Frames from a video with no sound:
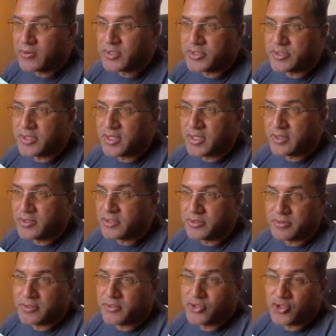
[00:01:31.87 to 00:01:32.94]
just
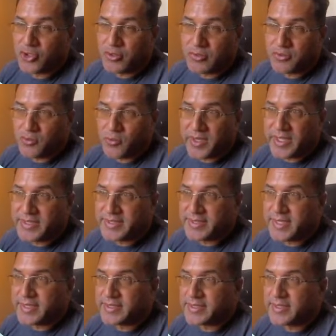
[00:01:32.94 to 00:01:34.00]
the dirt, the way it
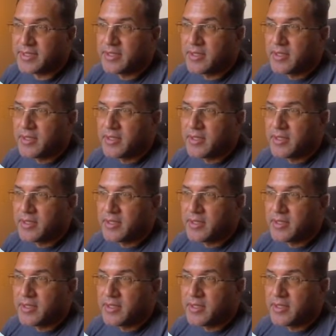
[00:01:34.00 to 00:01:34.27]
sits.